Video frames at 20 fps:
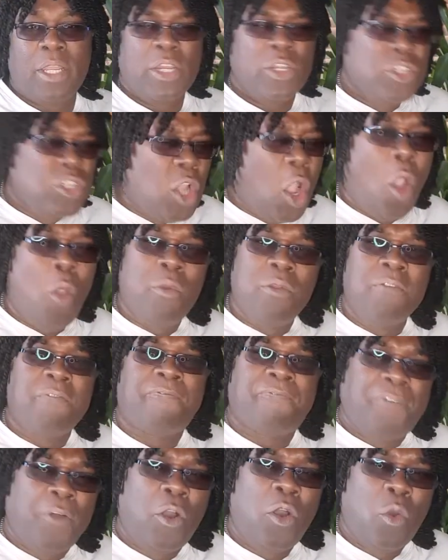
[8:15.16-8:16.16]
knowing
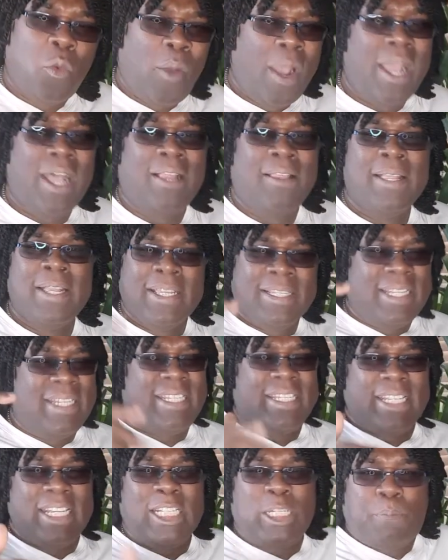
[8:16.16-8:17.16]
full well
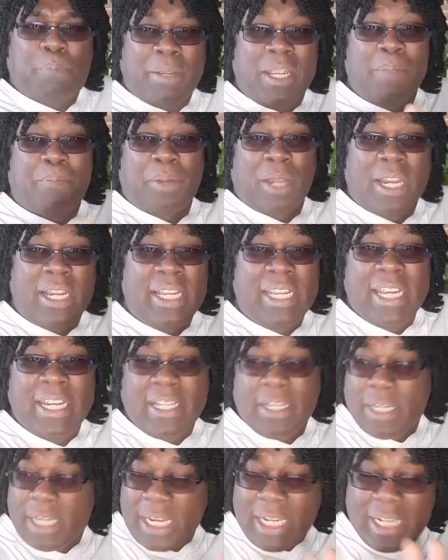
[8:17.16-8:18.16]
these people are
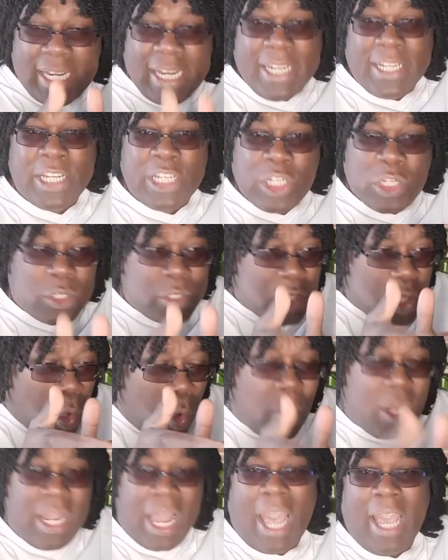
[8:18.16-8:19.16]
leading
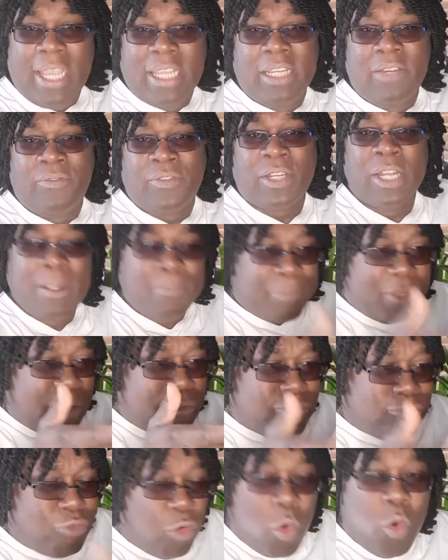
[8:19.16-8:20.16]
your lives. They're
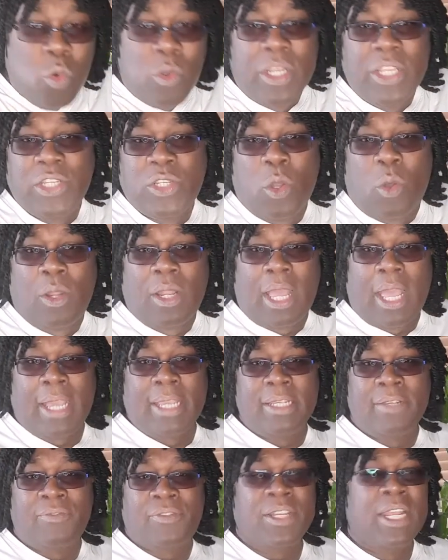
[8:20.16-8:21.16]
ruling your
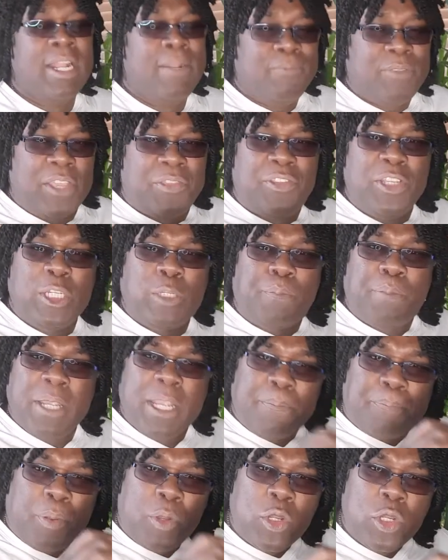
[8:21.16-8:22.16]
lives. Yet these
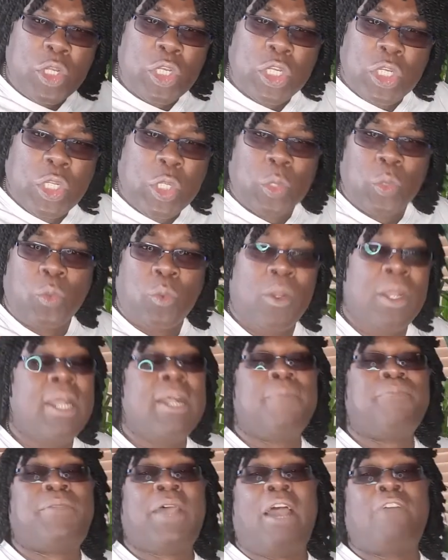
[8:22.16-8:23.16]
people knew
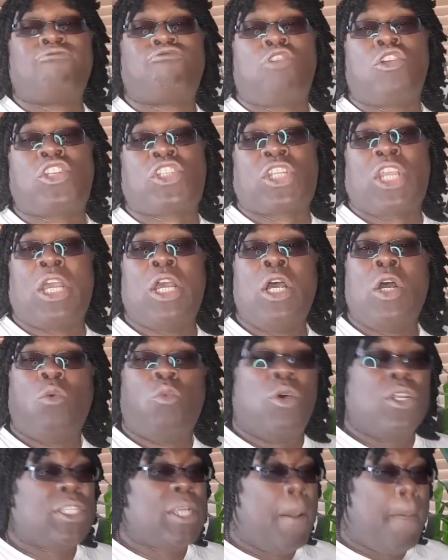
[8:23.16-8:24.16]
that Russia
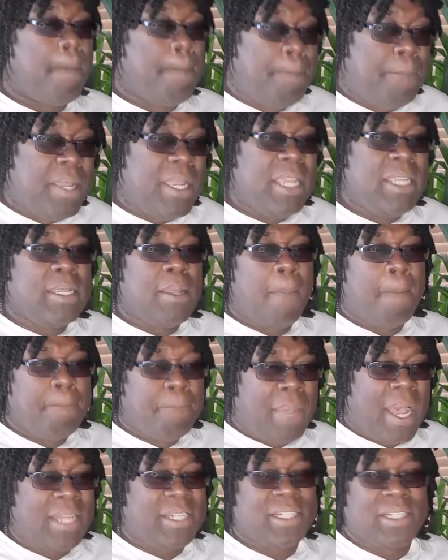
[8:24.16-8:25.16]
was a big,
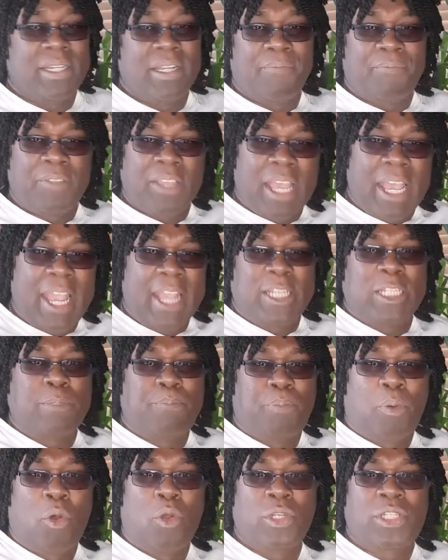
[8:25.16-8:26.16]
massive
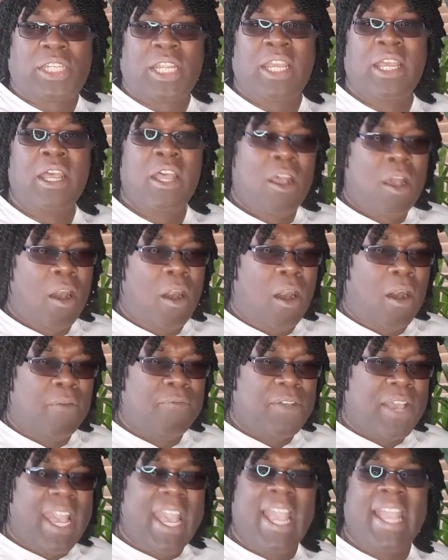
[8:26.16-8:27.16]
exporter
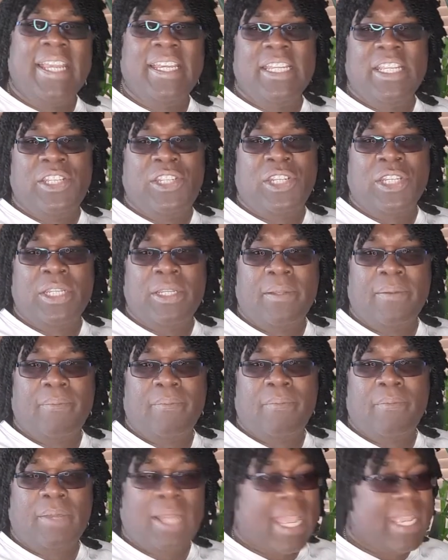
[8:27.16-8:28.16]
of energy.
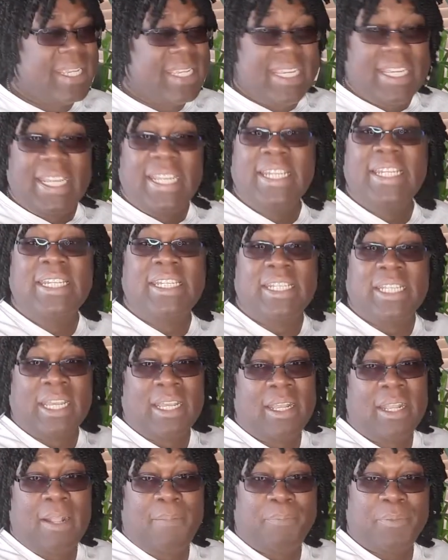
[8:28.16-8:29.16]
Like
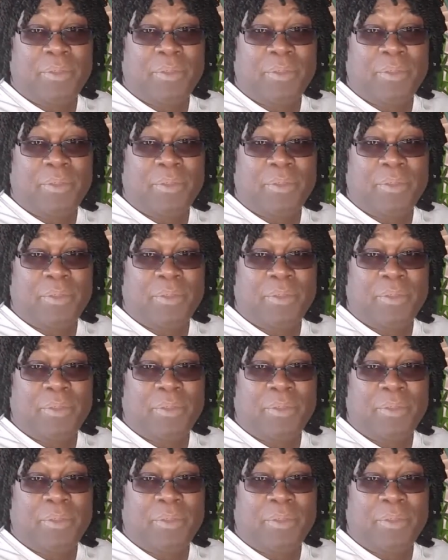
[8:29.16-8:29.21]
India